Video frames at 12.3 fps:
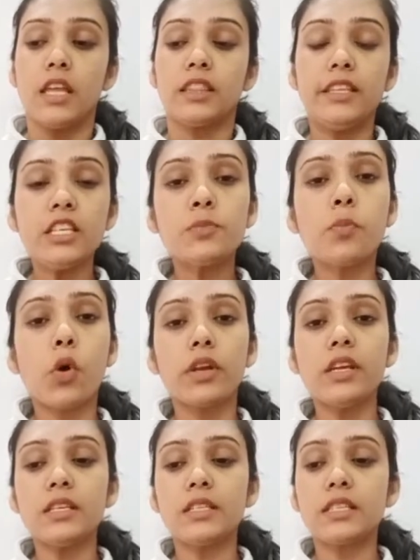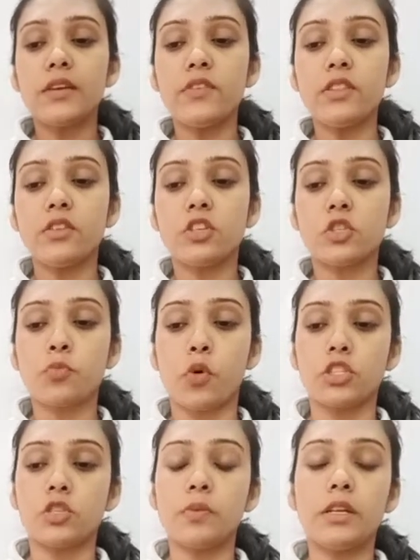This body is given the
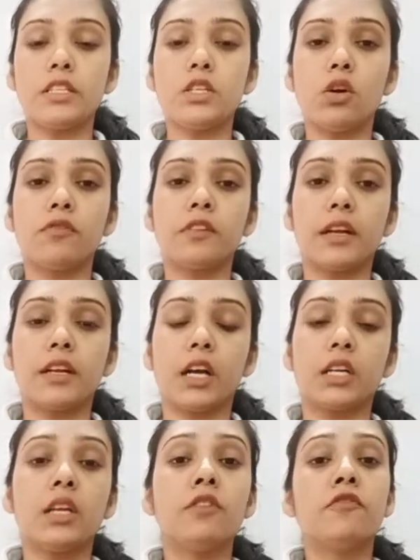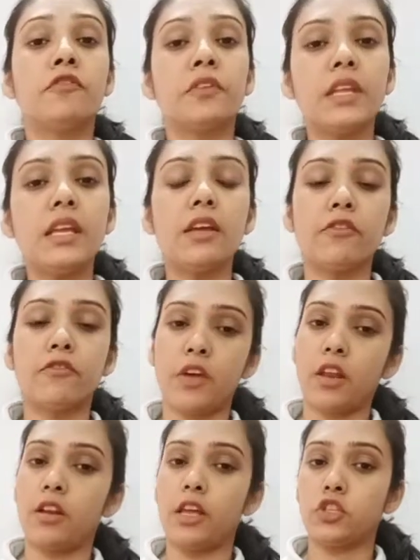responsibility of conducting free and
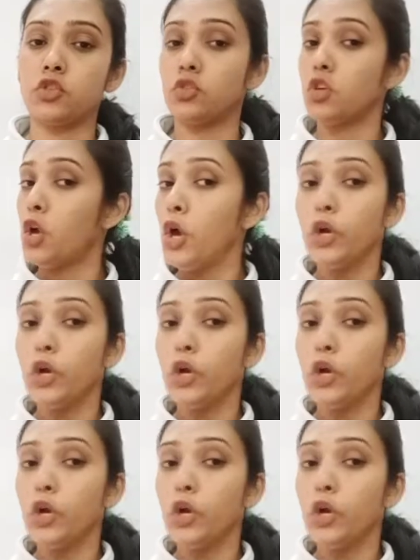fair elections.